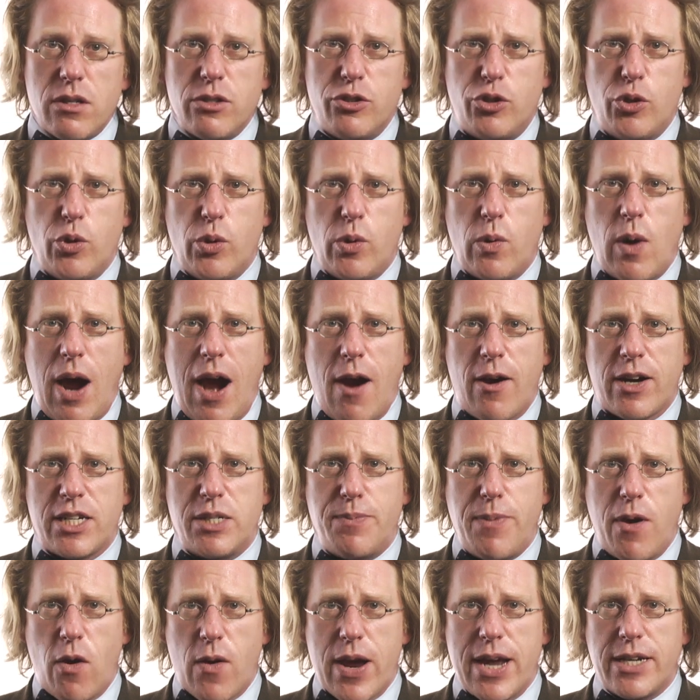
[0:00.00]
to our
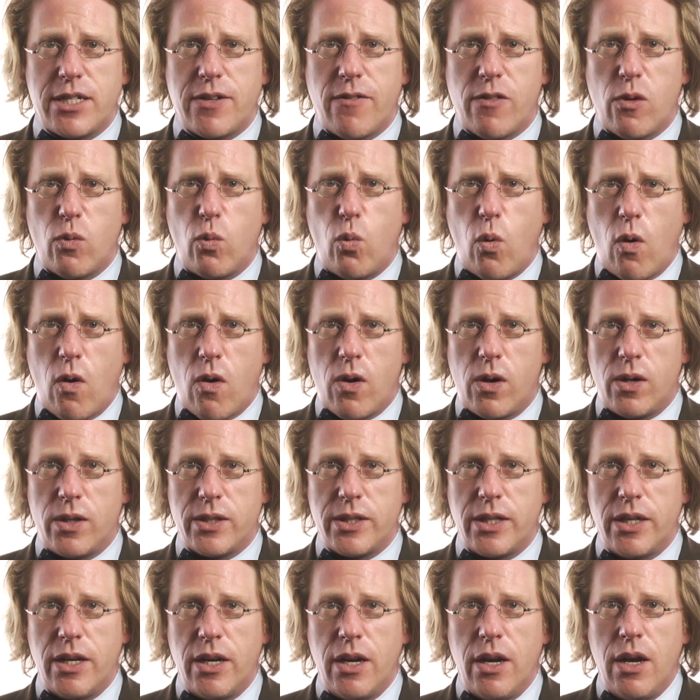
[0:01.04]
experience of the world,